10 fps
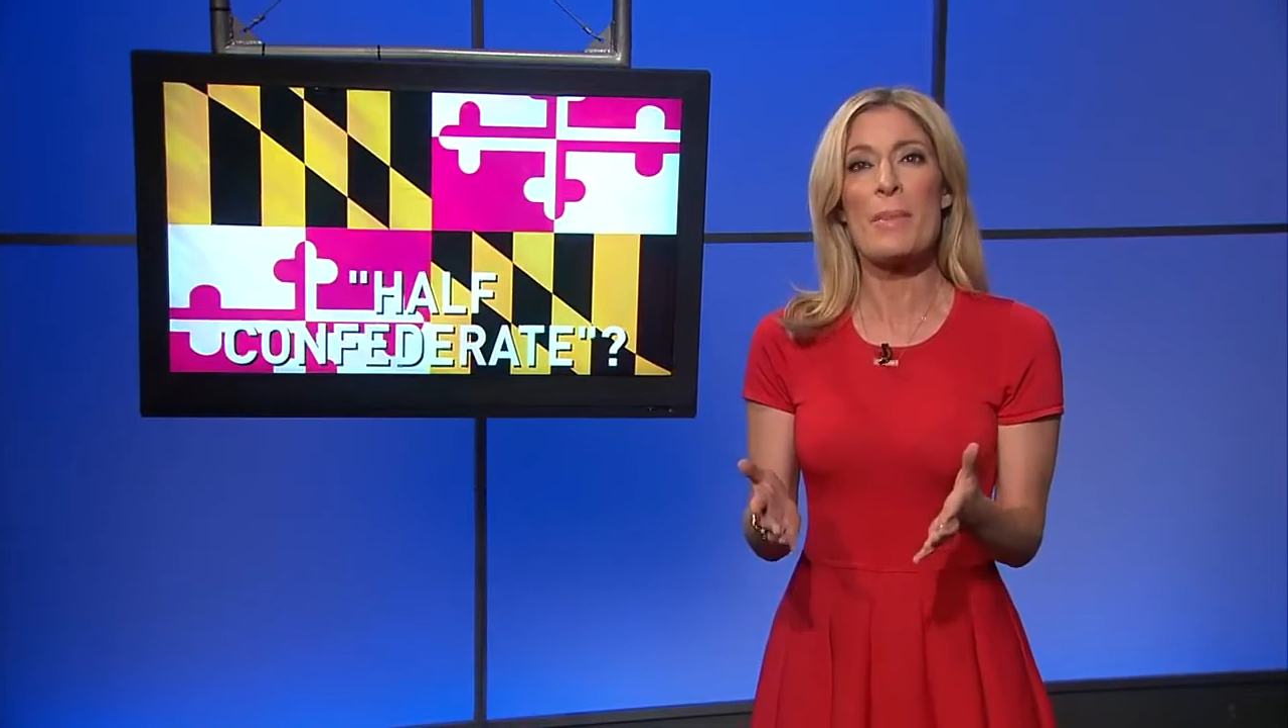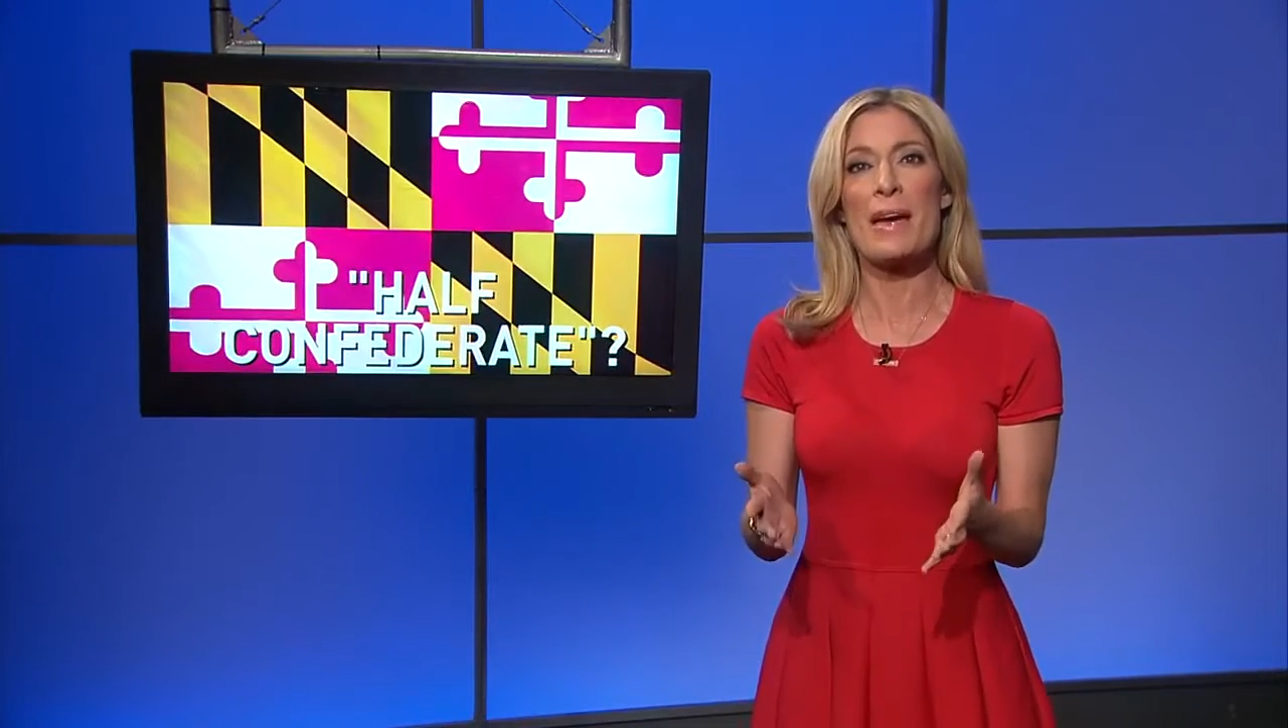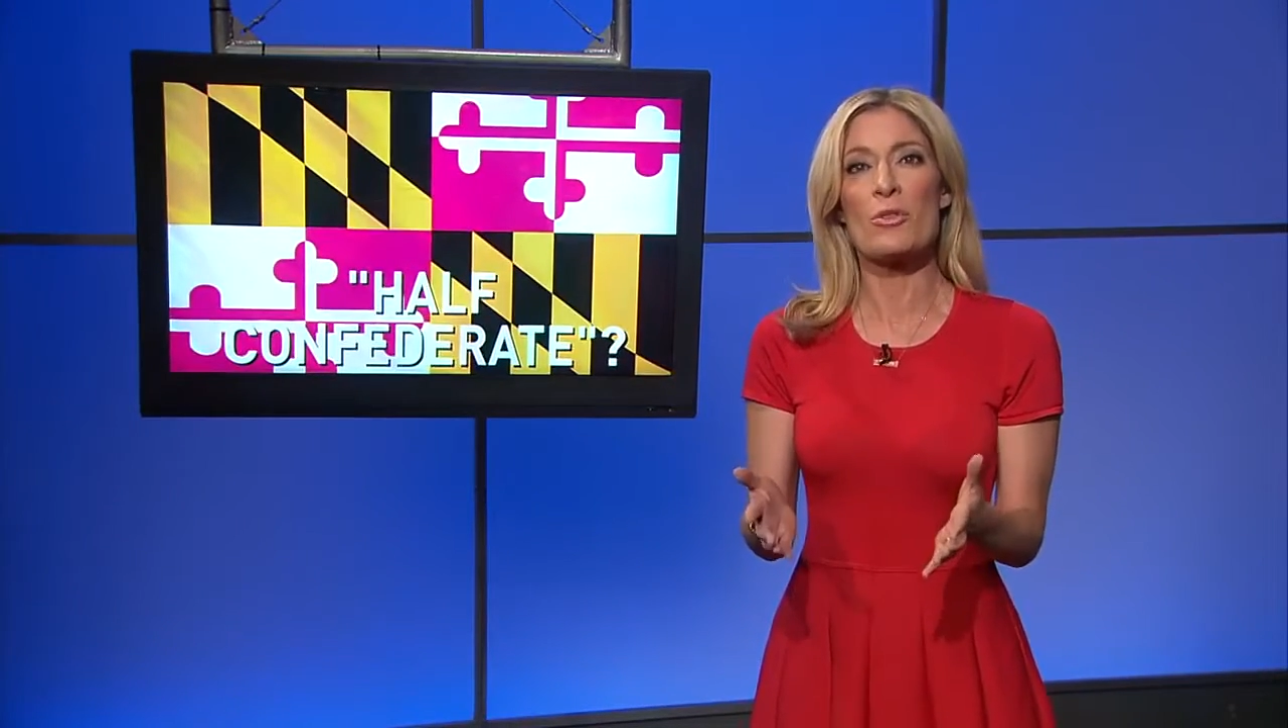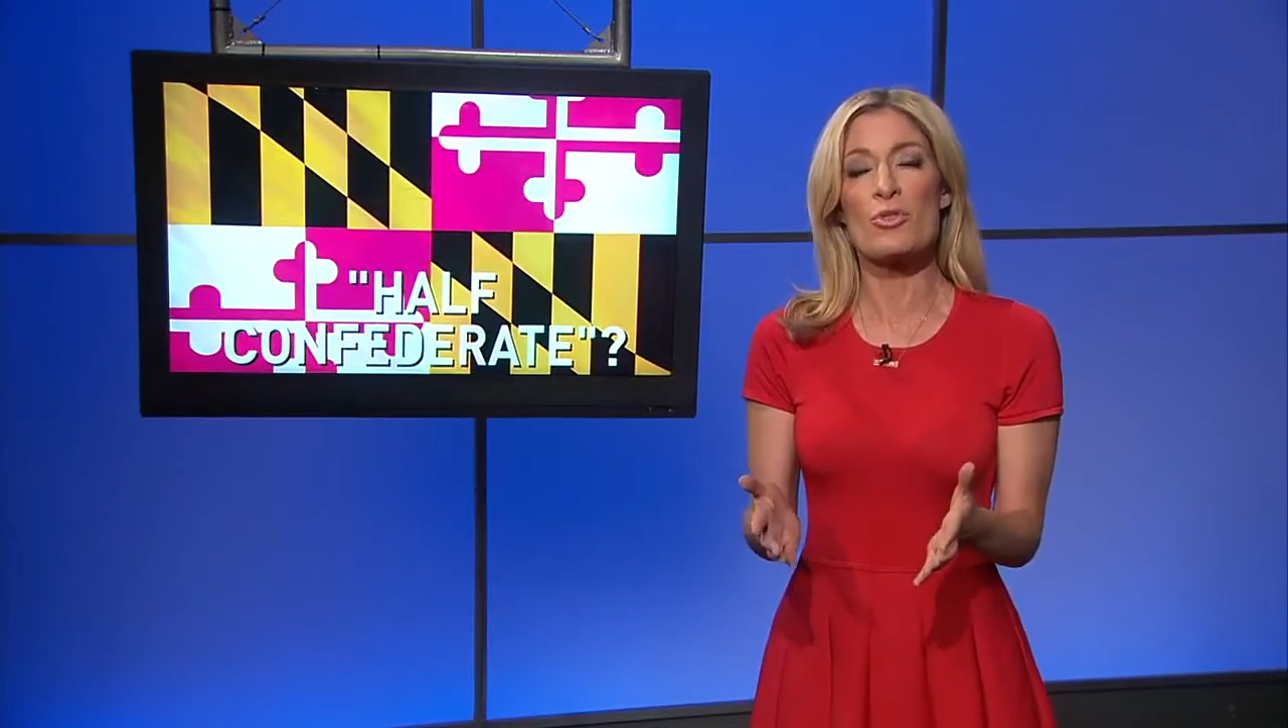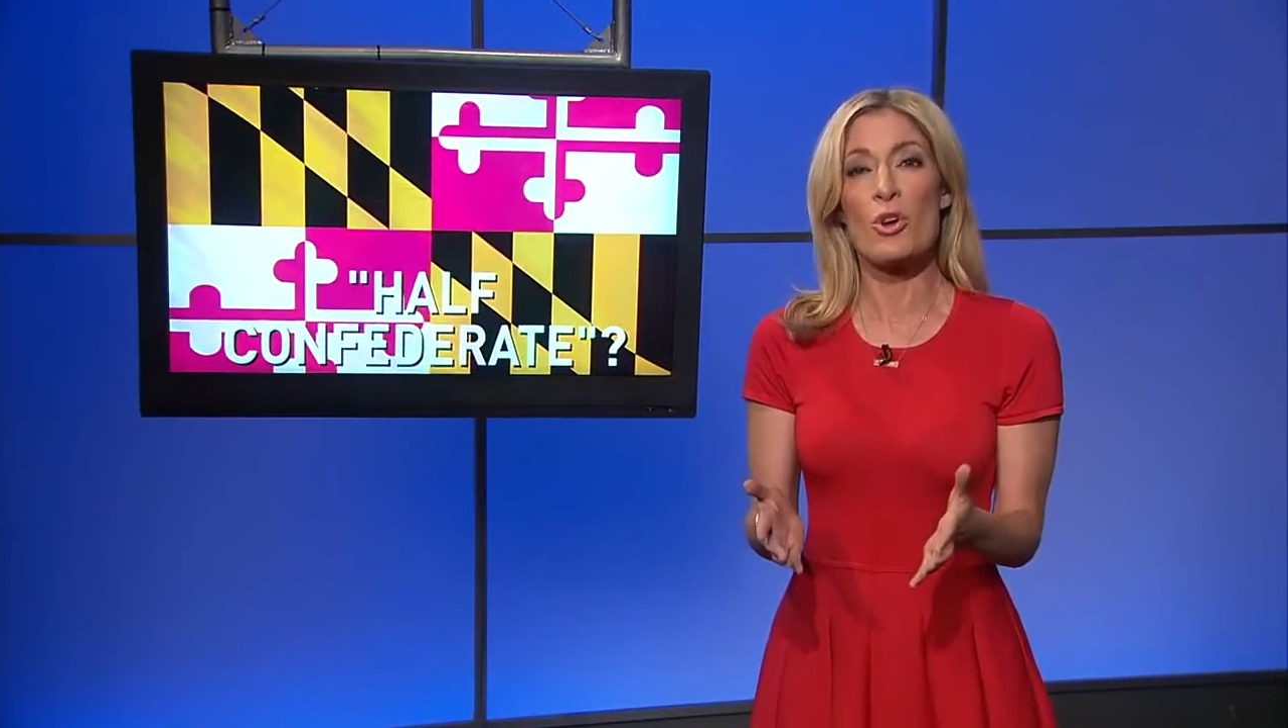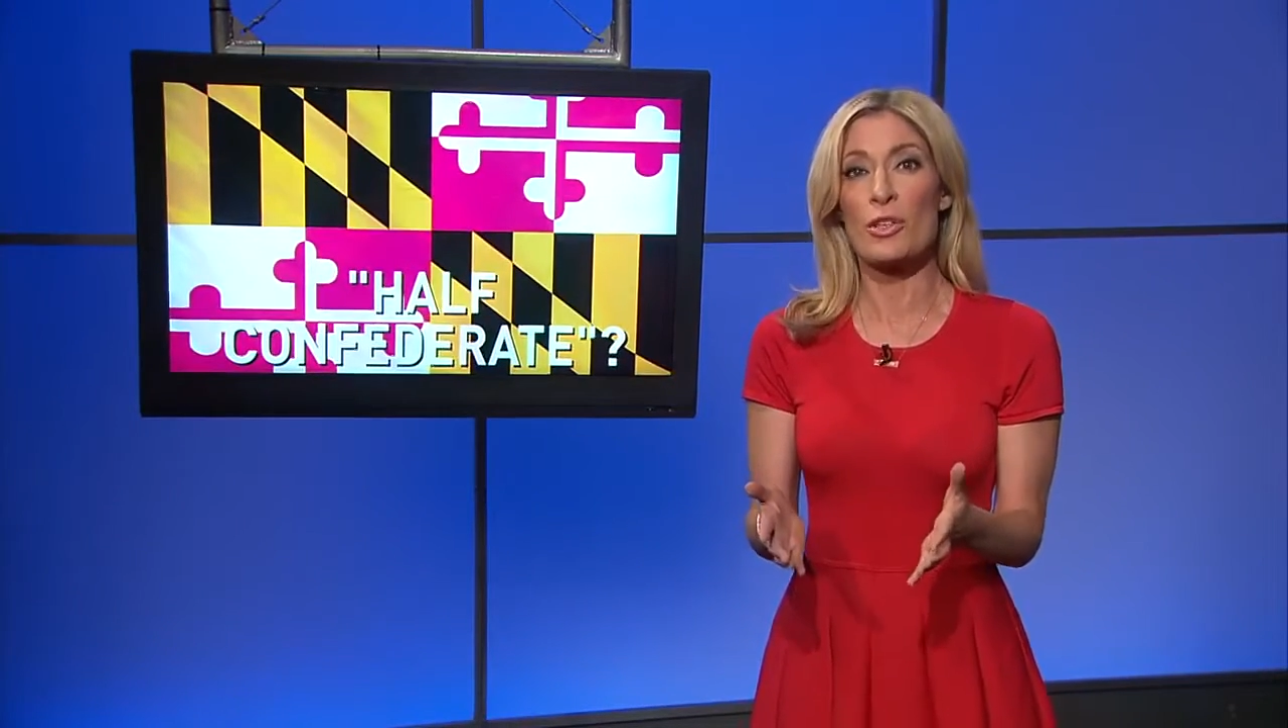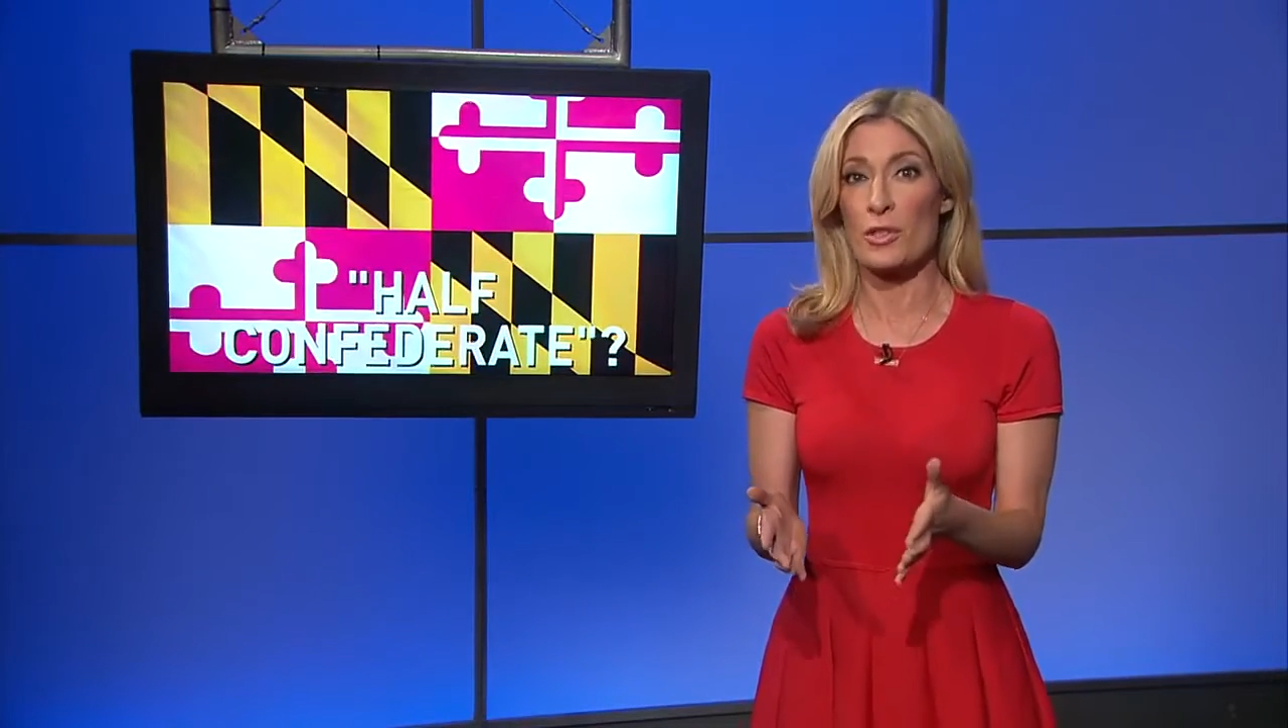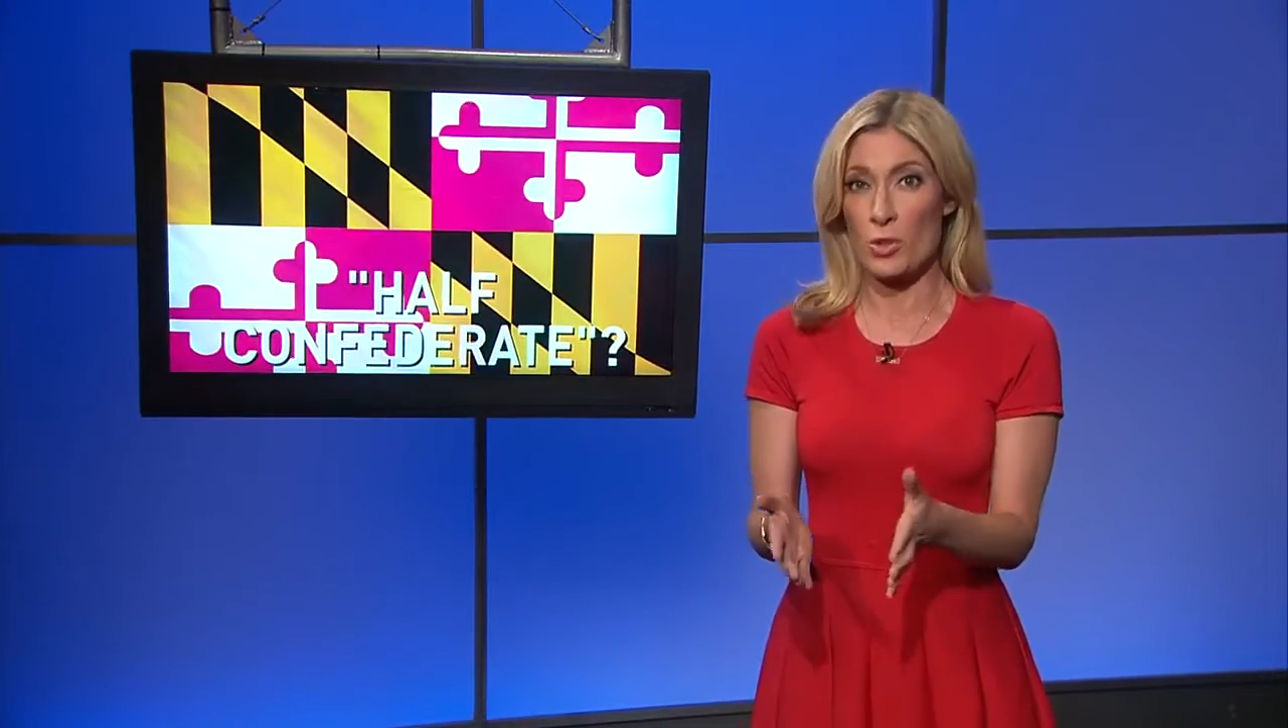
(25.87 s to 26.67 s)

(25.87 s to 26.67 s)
man who started the